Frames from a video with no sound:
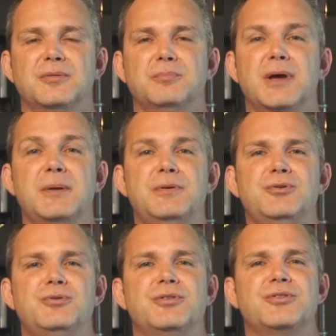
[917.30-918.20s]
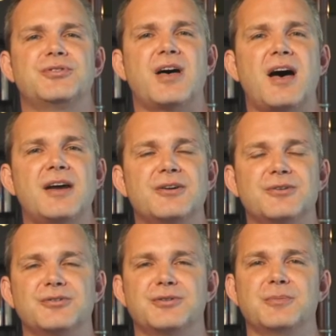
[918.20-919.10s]
Maybe you
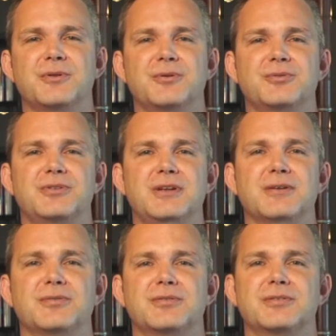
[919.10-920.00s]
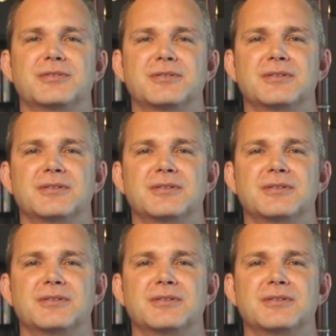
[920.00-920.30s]
desire some of those gifts.